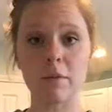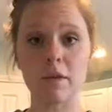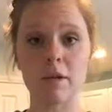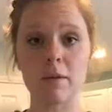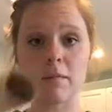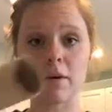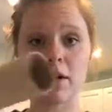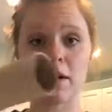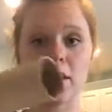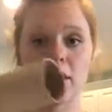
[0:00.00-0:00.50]
with
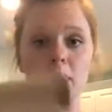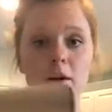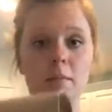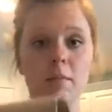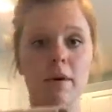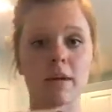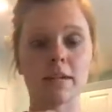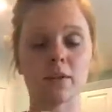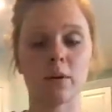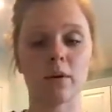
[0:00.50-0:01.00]
peanut butter,
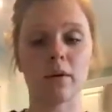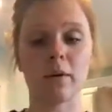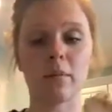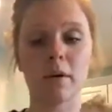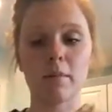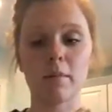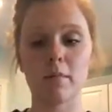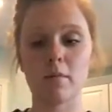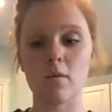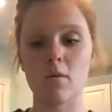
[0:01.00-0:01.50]
my toilet
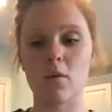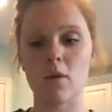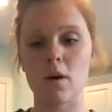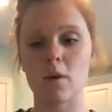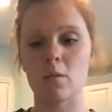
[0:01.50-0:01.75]
paper roll,